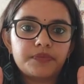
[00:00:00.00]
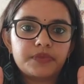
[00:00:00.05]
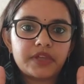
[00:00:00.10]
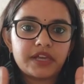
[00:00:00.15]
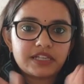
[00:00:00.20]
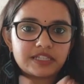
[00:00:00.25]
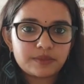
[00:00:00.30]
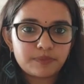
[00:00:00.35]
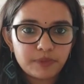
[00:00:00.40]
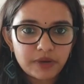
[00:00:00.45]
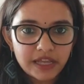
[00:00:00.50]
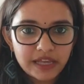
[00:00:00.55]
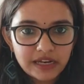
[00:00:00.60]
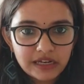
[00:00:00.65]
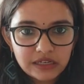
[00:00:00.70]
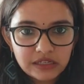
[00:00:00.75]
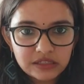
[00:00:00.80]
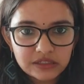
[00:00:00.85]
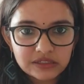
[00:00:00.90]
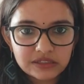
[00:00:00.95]
explain
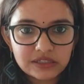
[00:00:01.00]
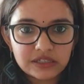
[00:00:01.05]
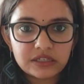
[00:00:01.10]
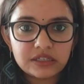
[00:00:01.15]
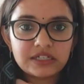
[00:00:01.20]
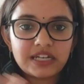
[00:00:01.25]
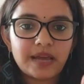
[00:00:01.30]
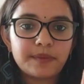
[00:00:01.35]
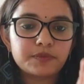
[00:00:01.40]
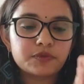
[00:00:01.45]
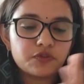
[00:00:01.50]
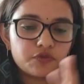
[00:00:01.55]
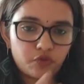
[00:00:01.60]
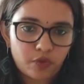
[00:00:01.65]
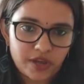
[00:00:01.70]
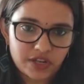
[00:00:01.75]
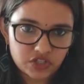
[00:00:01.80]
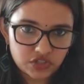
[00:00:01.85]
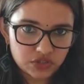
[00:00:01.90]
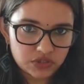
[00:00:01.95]
the types of
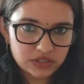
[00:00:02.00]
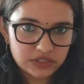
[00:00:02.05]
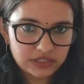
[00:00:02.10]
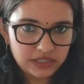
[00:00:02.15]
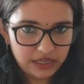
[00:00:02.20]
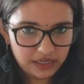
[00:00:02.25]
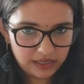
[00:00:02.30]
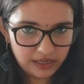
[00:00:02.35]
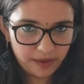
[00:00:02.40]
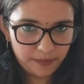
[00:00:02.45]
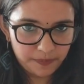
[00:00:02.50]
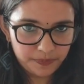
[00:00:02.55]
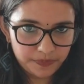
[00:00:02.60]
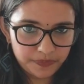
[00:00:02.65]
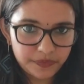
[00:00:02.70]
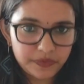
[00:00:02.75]
questions that come.